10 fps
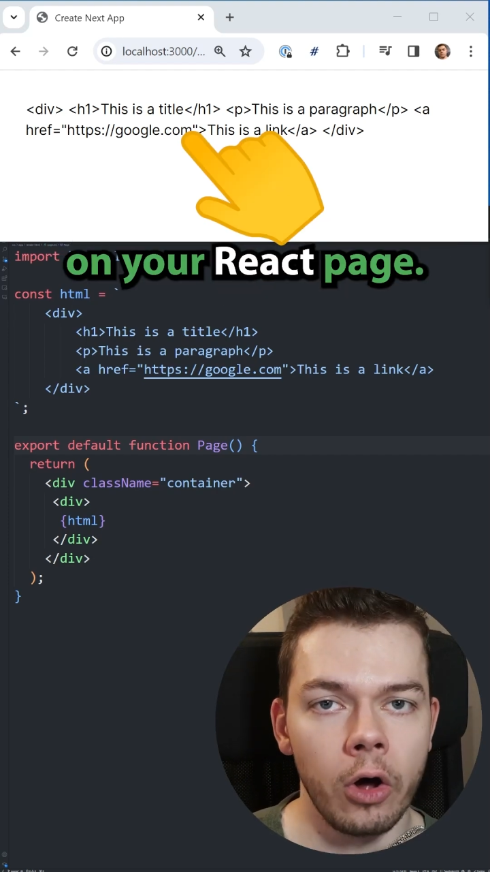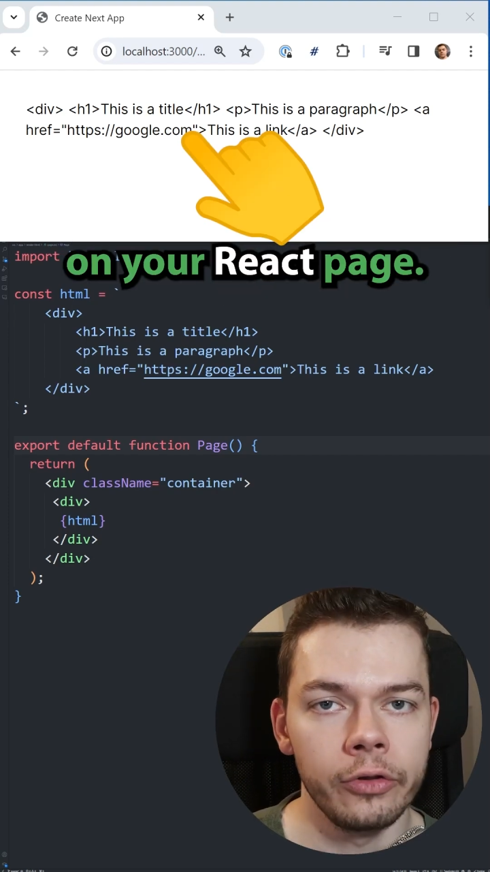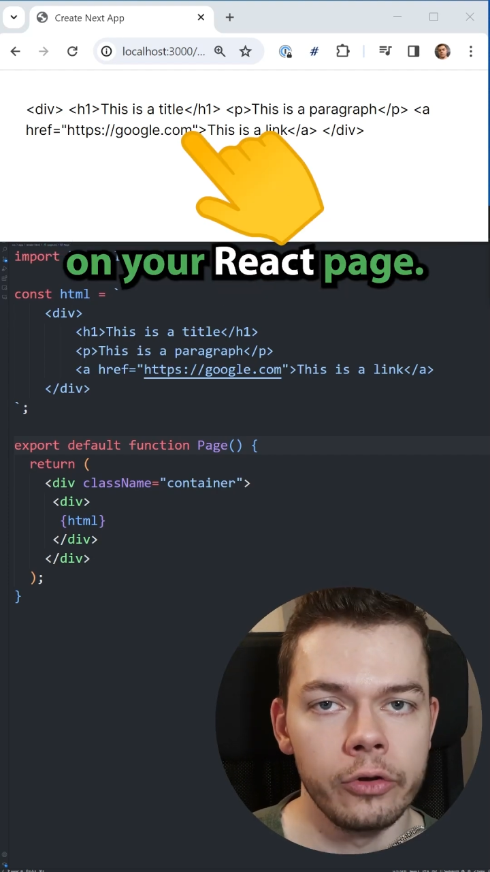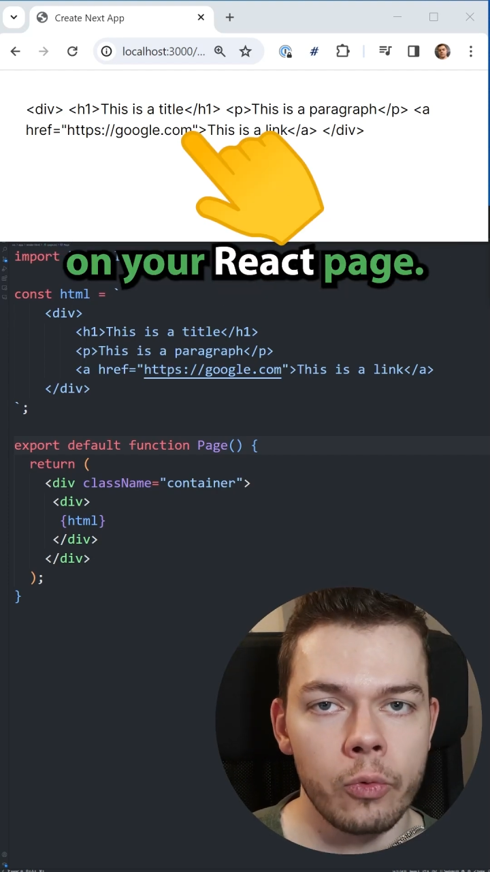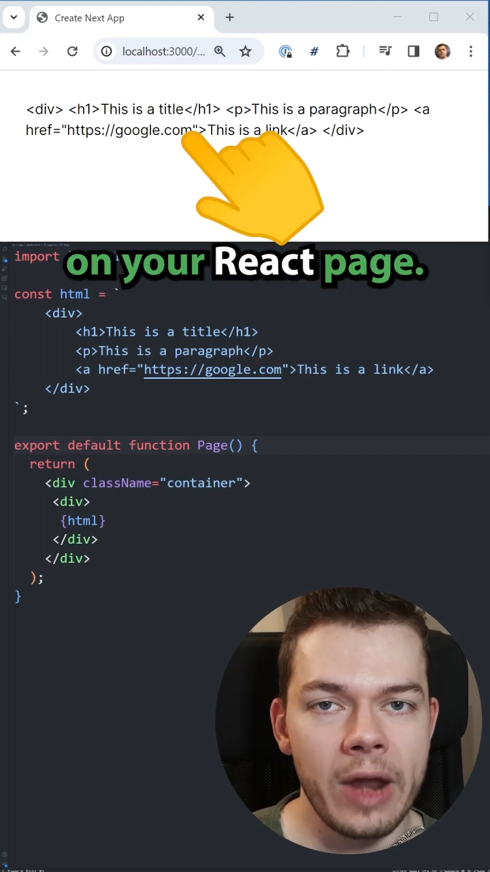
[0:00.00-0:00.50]

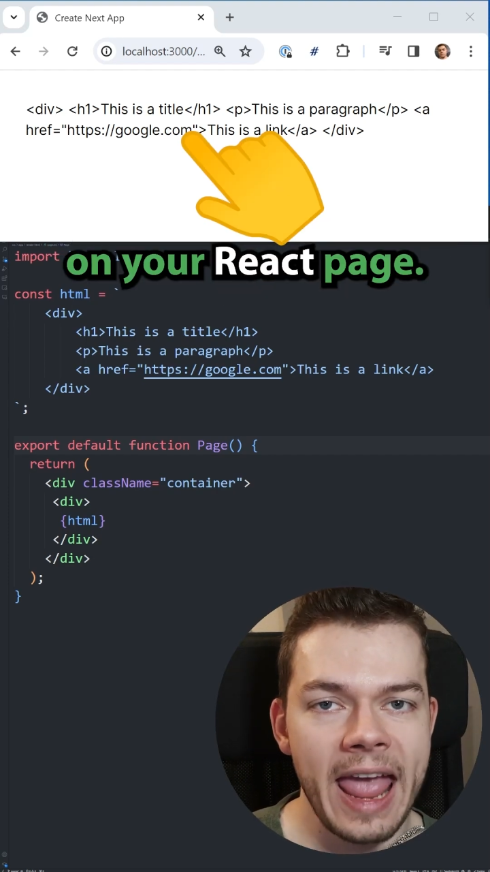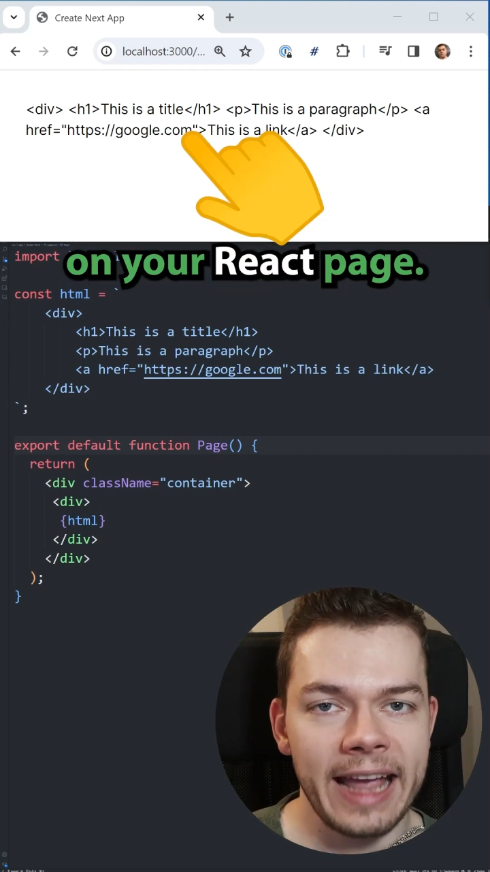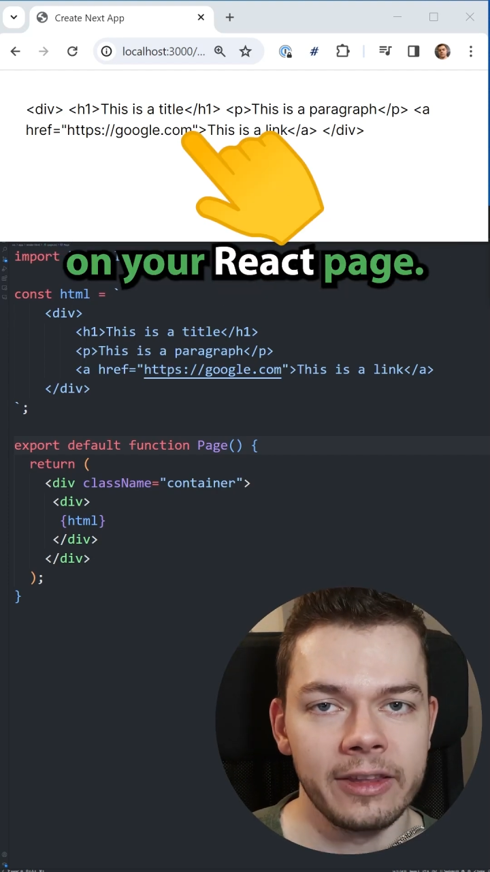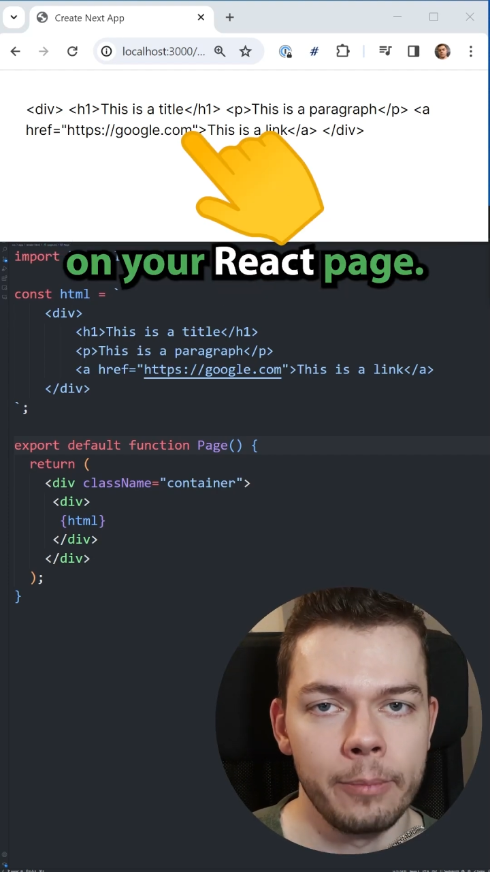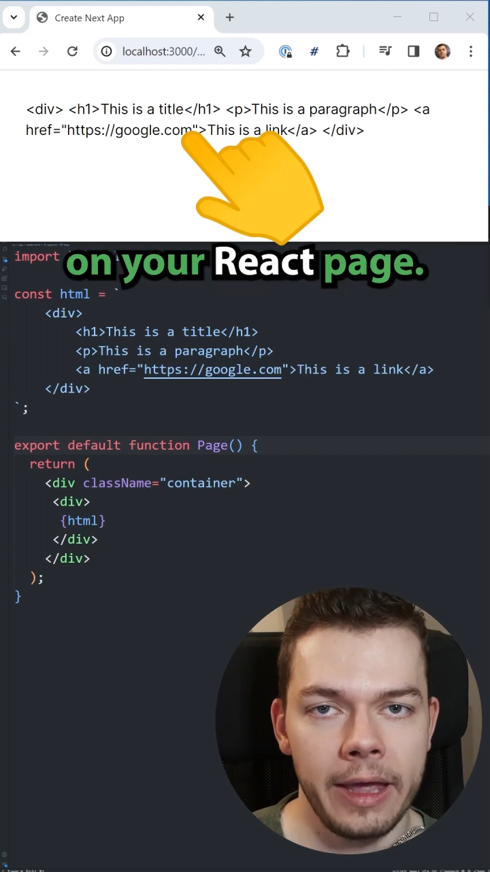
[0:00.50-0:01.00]
on your
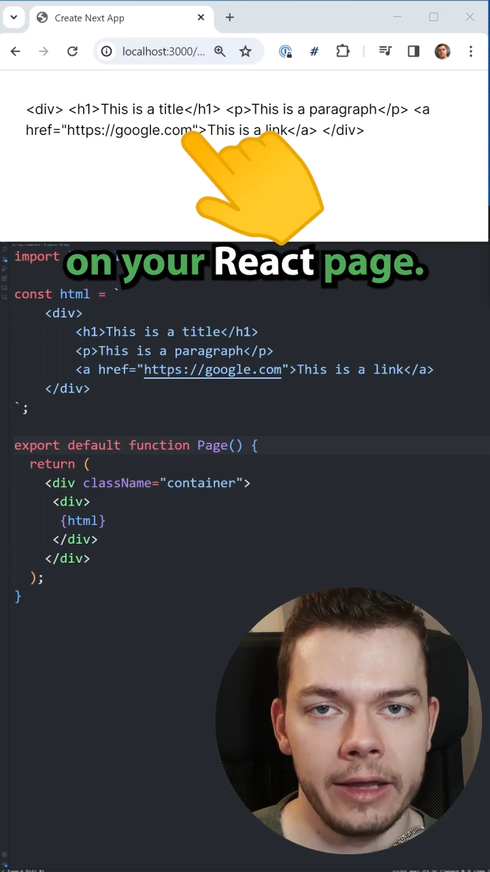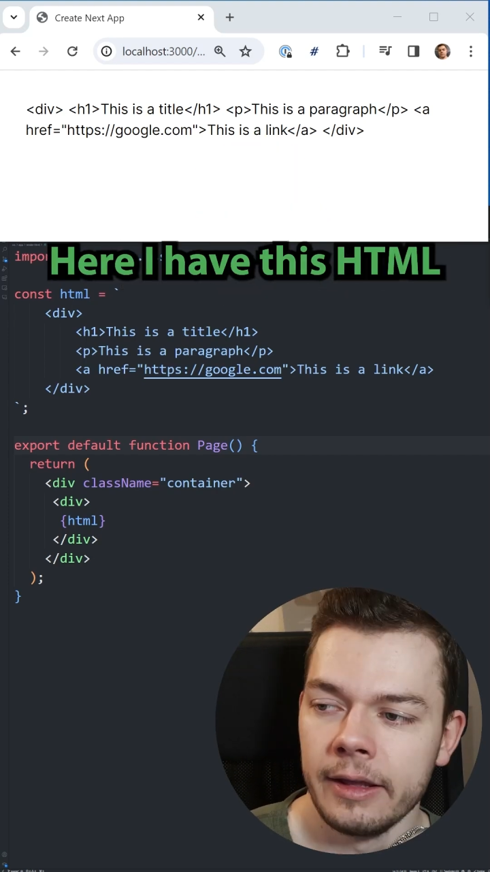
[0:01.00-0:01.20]
React page.